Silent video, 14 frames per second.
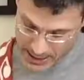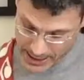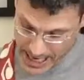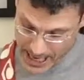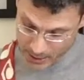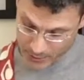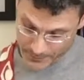
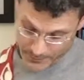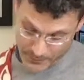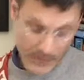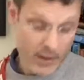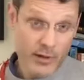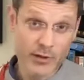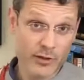Now,
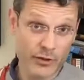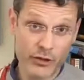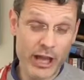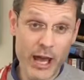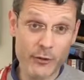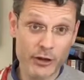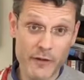
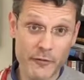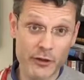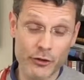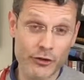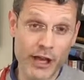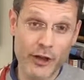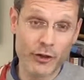see how different
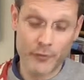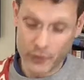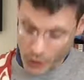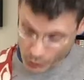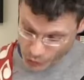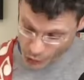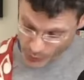it sounds if you
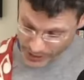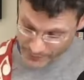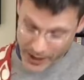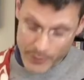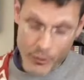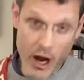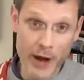don't do any
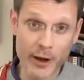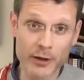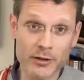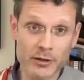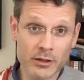vibrato.